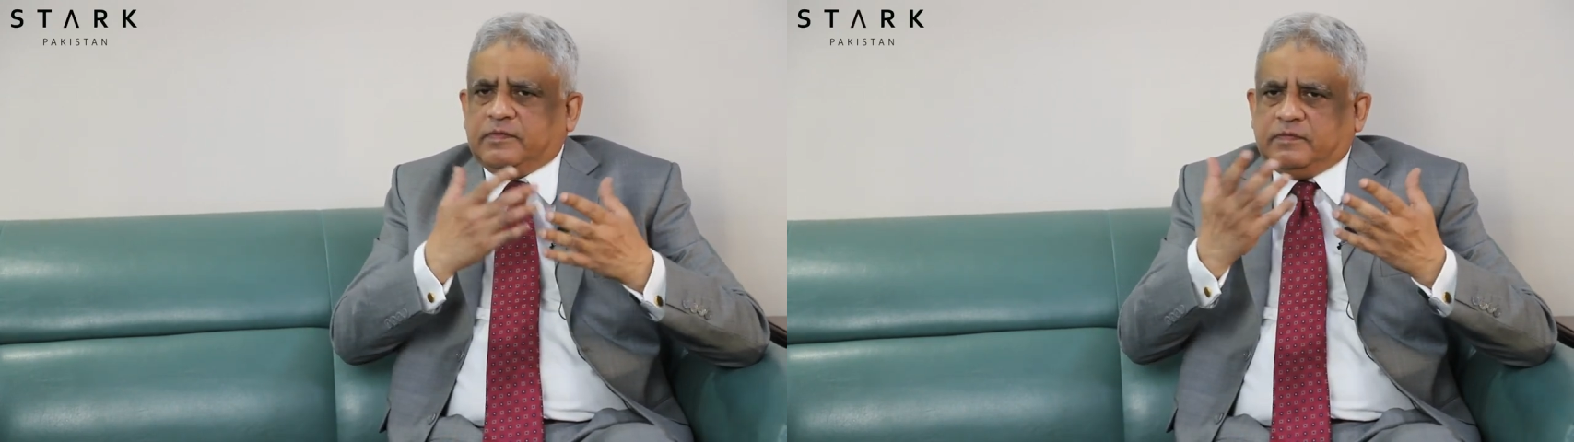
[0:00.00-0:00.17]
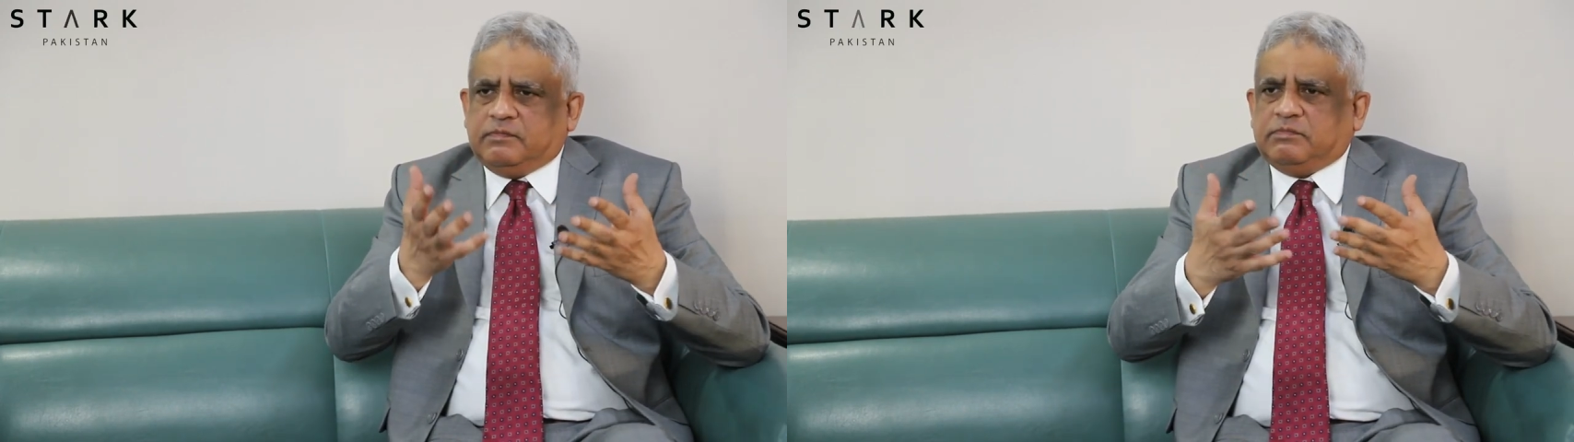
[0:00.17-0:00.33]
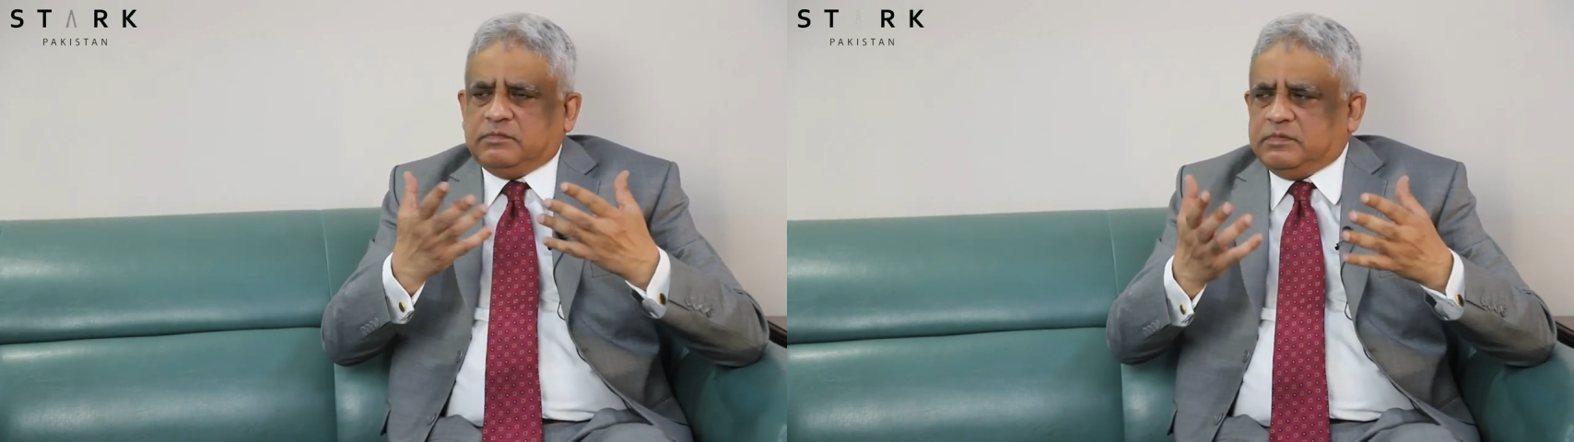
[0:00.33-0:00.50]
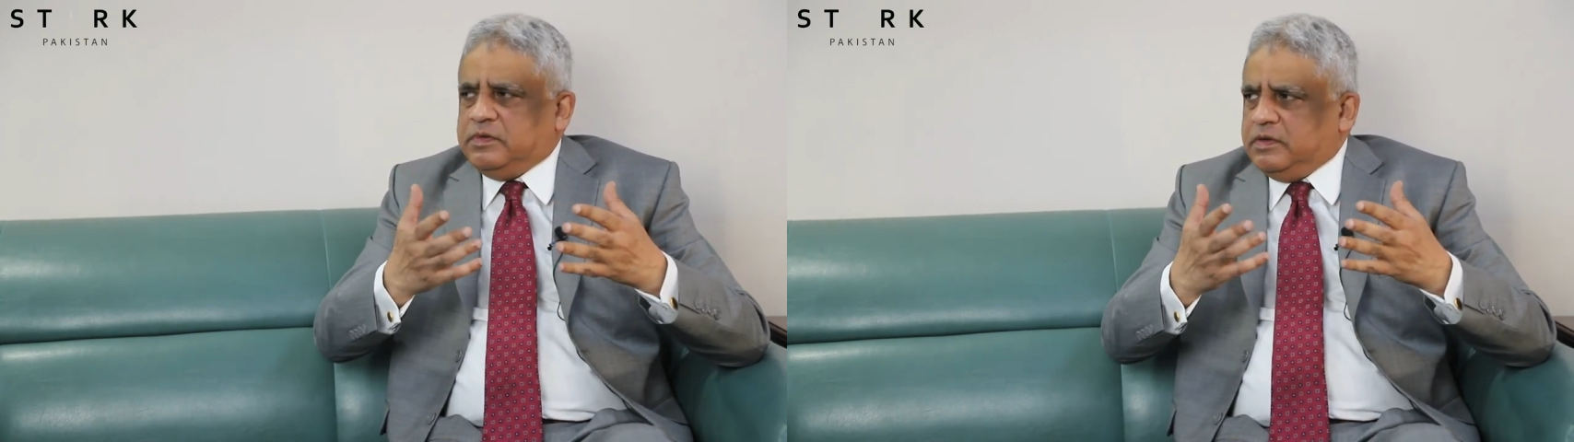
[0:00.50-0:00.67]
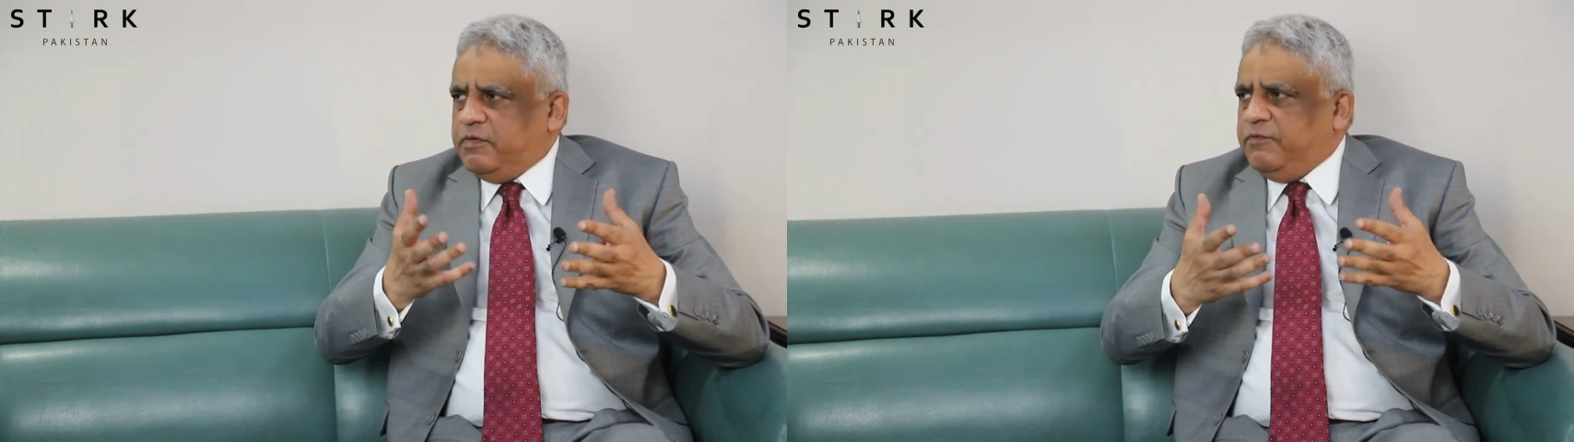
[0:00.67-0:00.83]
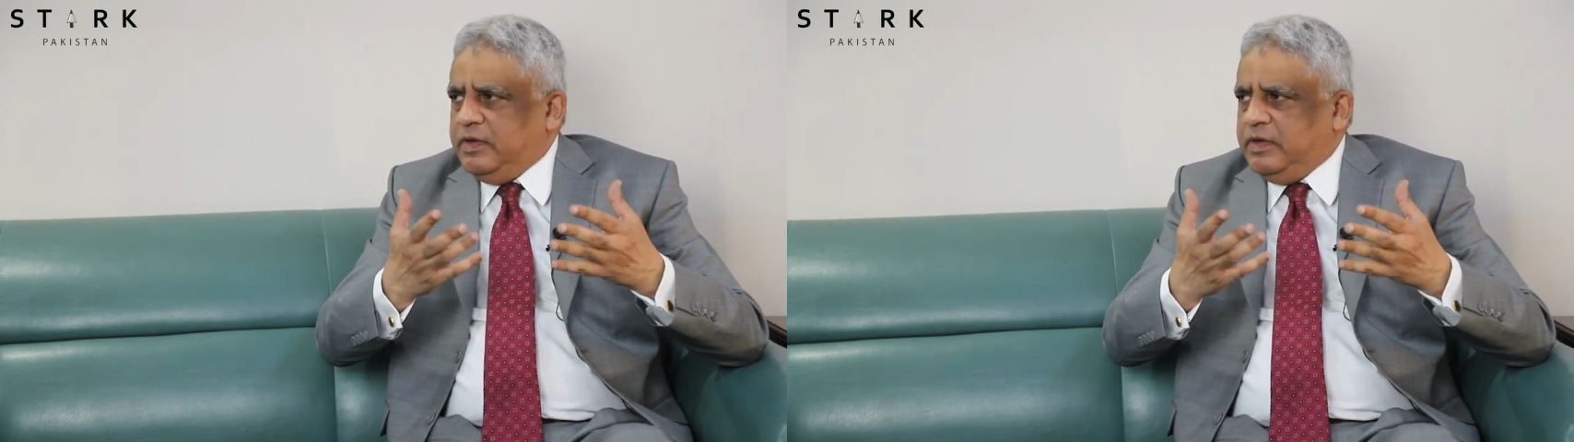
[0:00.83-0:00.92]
Is, in a